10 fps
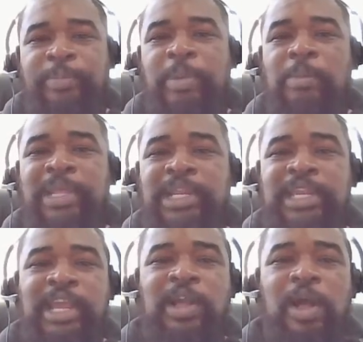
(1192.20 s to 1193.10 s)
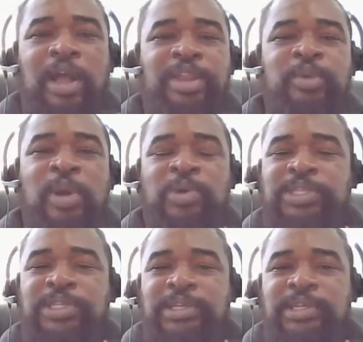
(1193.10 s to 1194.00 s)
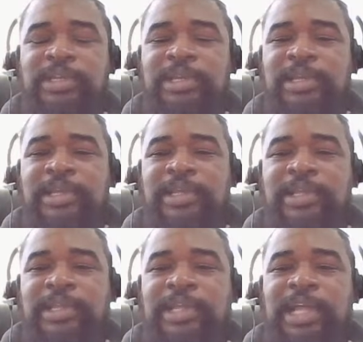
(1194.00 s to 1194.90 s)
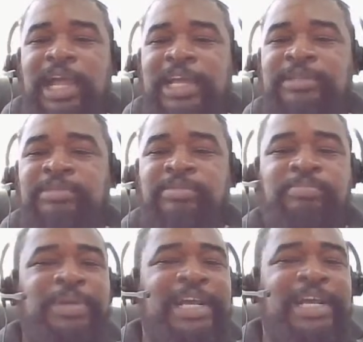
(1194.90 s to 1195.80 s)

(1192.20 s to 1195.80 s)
where publicly they call you out and